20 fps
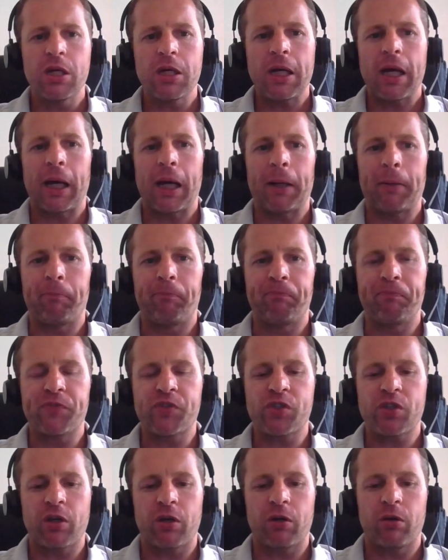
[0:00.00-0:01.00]

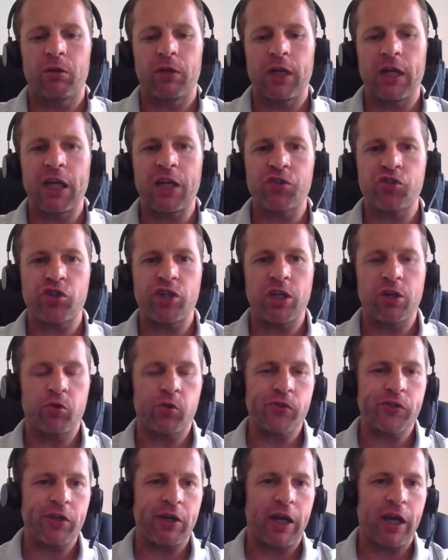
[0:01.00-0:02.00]
So the XG
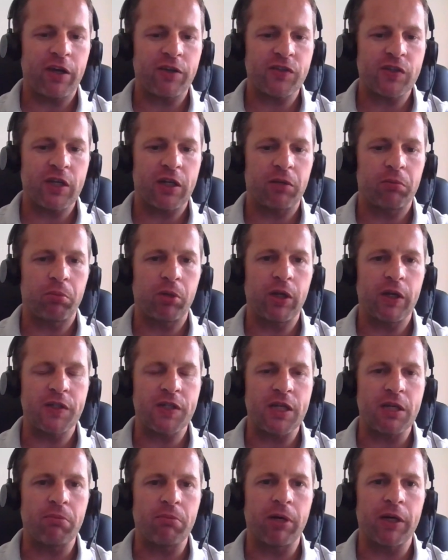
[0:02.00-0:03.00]
also has that
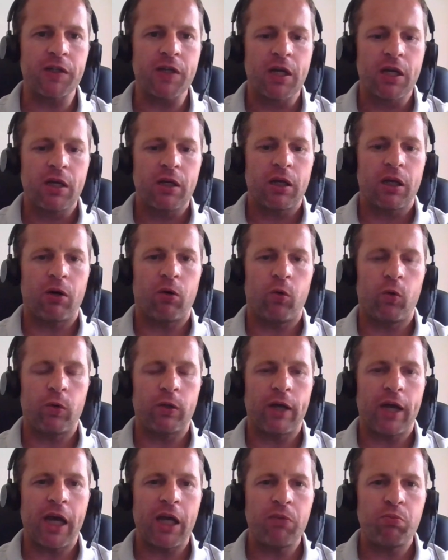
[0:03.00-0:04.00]
ability, but
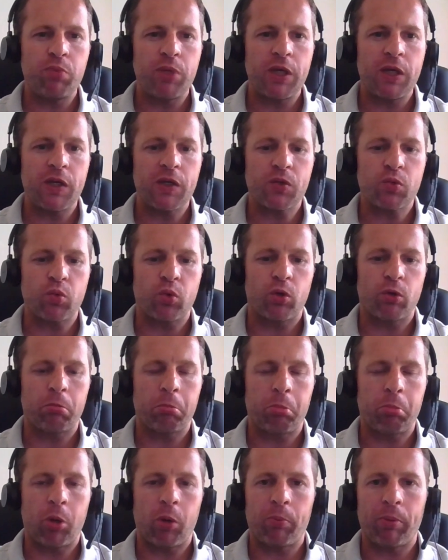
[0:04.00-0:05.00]
all the APs
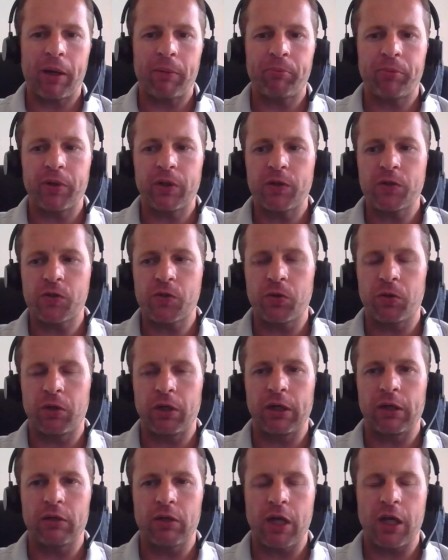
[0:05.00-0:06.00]
will pop up into
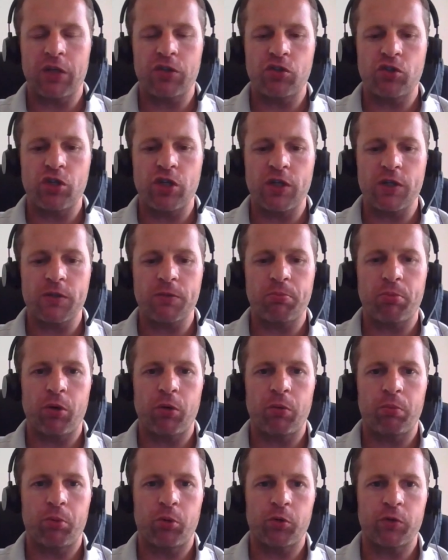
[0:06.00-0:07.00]
the XG's
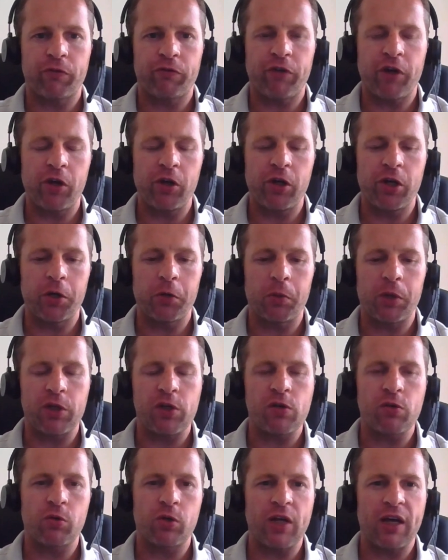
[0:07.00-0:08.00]
Pro portfolio,
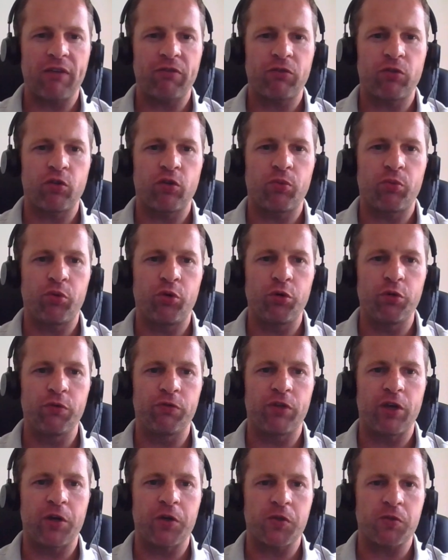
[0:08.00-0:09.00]
but you'd have to
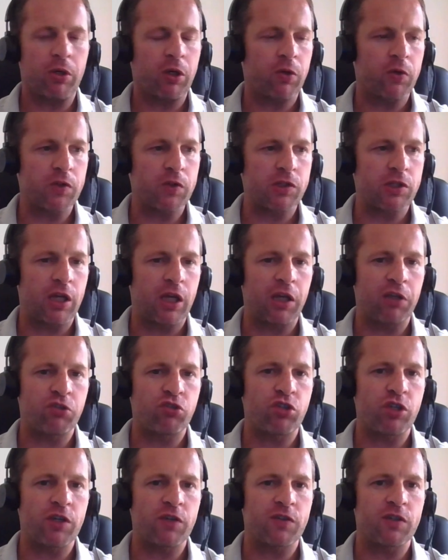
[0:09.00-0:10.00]
approve those because the
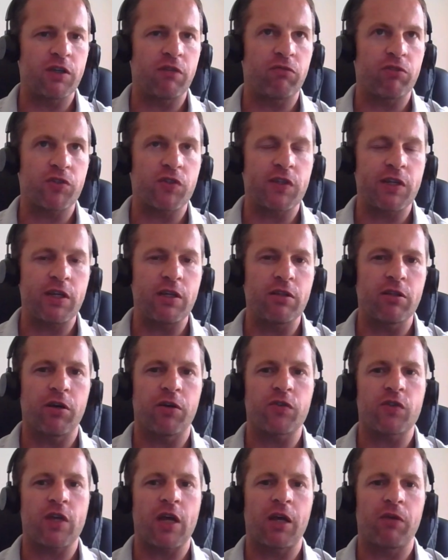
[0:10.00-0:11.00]
XG has never seen
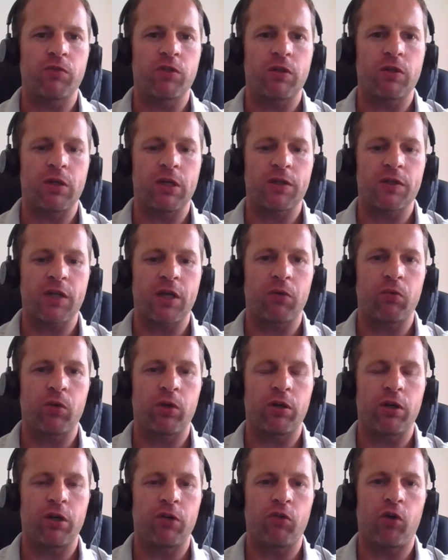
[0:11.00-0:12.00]
those APs. They
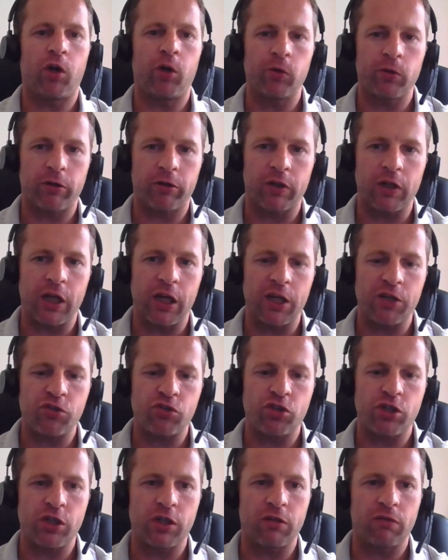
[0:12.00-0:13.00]
were enrolled on the
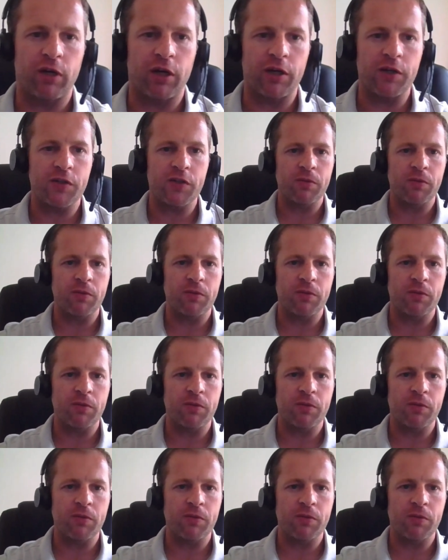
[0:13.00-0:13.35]
SG device.